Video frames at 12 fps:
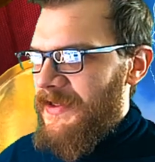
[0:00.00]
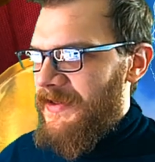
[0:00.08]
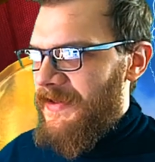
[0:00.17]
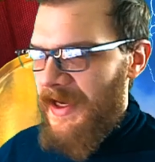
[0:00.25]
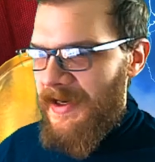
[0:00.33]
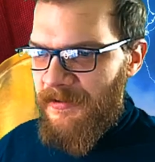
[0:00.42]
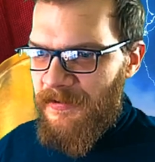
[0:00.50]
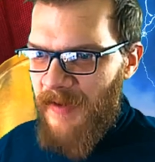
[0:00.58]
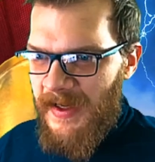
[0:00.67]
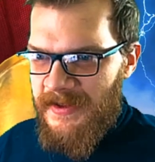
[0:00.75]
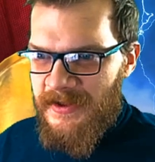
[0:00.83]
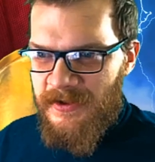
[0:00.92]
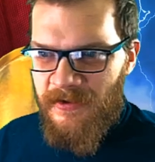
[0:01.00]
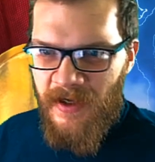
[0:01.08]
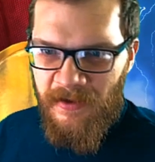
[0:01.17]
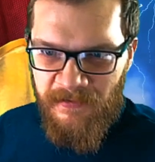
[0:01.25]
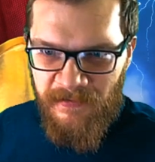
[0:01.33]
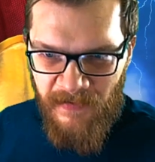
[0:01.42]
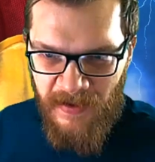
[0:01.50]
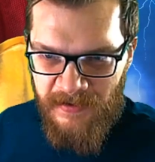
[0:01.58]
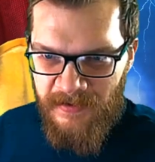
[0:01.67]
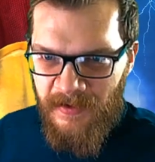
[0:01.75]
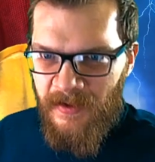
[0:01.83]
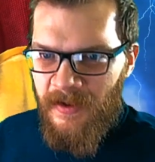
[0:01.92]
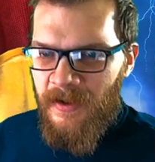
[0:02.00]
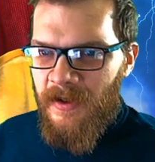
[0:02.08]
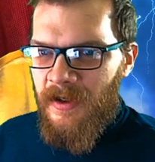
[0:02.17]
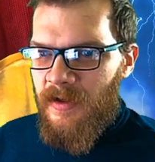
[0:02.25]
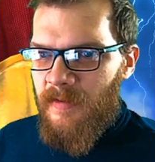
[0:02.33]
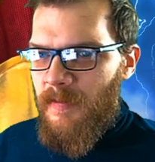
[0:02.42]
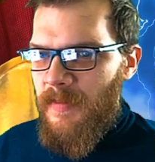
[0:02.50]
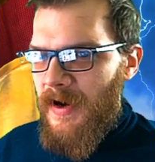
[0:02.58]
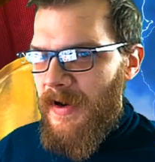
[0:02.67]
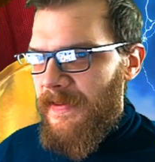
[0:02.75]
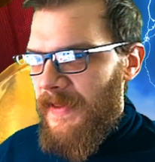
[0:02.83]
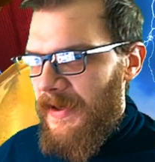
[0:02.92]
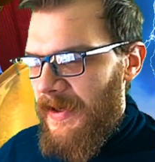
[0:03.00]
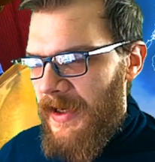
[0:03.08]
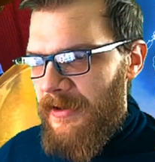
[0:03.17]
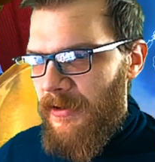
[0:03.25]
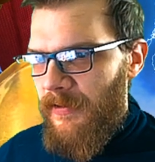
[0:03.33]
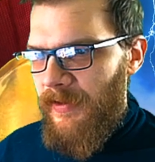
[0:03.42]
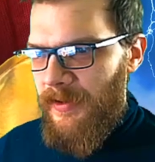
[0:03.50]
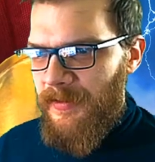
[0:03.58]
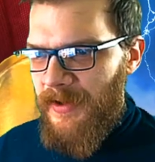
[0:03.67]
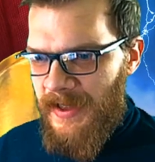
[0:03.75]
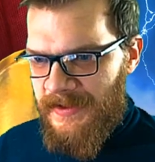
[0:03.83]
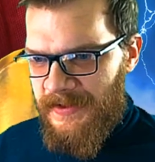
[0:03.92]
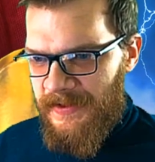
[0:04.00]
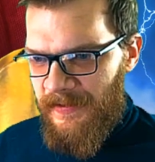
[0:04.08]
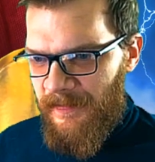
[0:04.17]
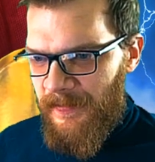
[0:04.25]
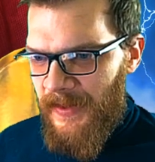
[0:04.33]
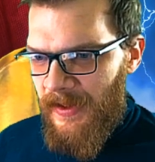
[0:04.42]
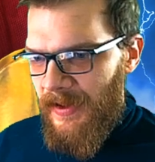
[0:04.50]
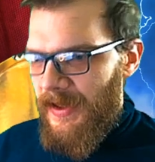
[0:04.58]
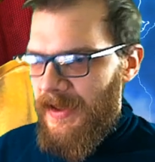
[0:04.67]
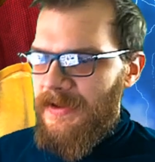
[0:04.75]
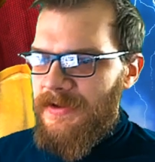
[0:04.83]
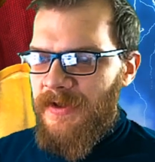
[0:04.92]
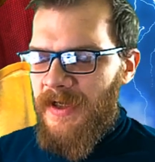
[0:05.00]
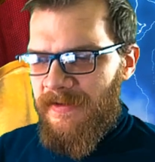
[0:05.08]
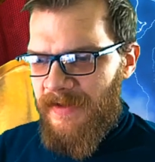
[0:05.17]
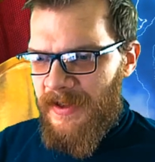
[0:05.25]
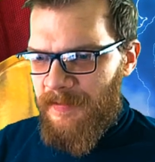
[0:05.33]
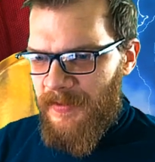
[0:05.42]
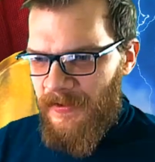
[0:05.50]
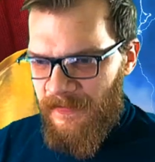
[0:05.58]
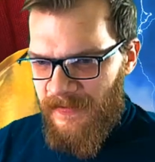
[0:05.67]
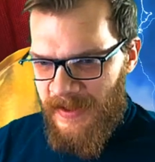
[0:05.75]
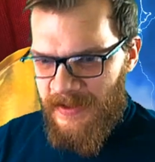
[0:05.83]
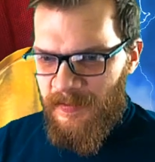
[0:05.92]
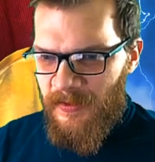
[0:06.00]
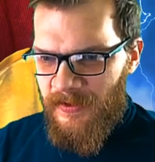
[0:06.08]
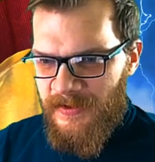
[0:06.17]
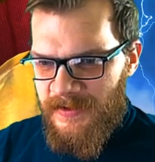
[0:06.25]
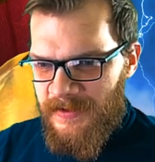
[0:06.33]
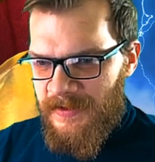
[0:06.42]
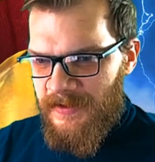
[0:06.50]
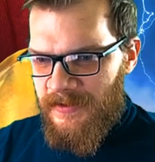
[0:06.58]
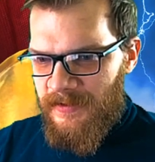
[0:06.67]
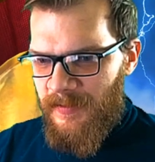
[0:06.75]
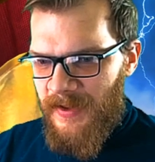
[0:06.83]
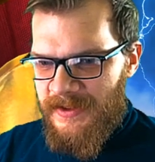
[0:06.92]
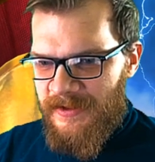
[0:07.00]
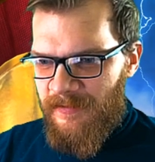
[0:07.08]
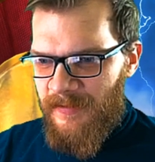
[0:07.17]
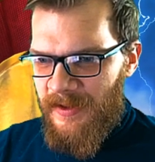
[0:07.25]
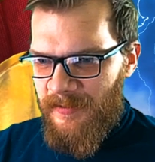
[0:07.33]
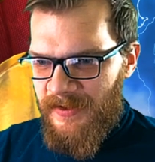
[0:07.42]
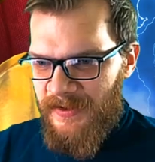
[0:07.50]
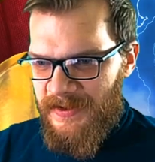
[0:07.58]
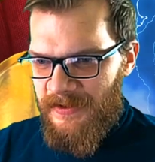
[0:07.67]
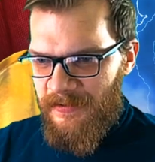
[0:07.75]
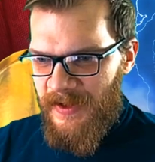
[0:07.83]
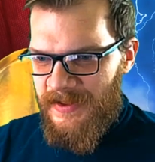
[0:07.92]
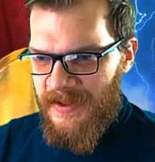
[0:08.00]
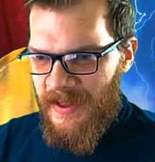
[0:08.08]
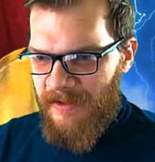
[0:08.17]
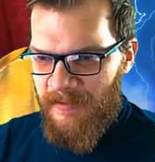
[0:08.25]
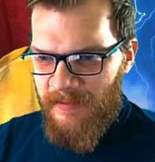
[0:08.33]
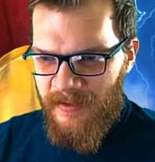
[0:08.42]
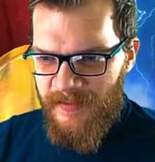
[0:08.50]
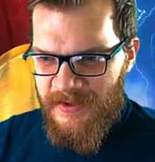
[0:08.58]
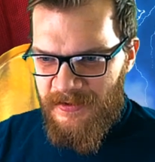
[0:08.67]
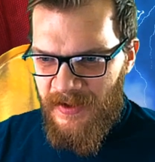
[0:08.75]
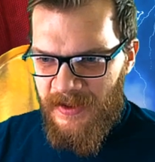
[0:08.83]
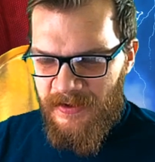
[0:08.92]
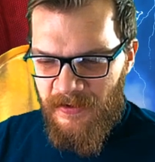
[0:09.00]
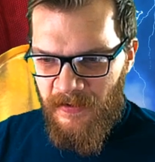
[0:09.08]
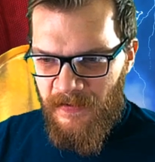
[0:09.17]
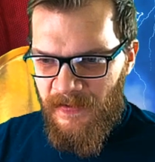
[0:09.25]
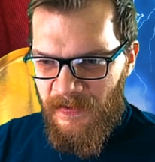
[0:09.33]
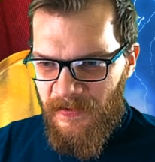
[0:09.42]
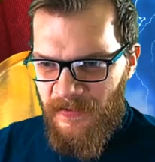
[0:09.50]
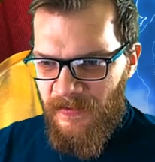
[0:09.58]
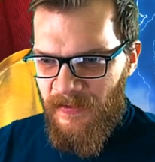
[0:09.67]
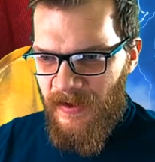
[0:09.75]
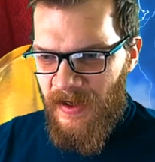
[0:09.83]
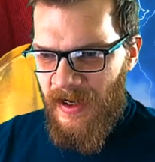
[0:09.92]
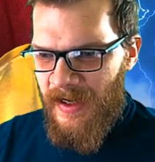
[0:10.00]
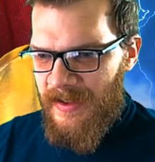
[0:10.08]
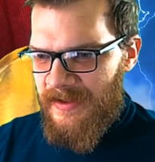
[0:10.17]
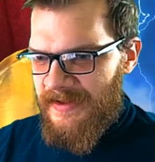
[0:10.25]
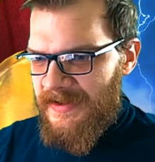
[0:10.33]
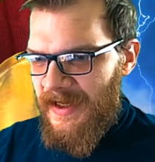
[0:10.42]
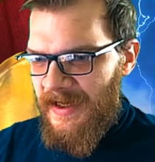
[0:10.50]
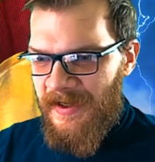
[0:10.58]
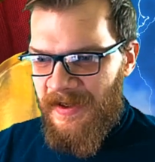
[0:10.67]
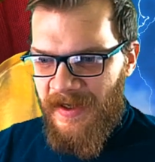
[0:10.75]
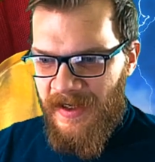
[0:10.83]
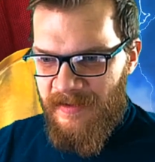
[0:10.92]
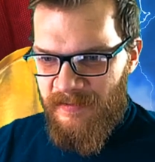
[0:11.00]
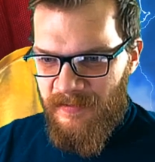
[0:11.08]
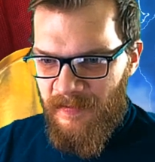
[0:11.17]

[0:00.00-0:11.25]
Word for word: They are great to have fun, but they're not overly practical. And to kind of like prove that point, to the best of my ability right now, I'm going to be trying to go through entire game,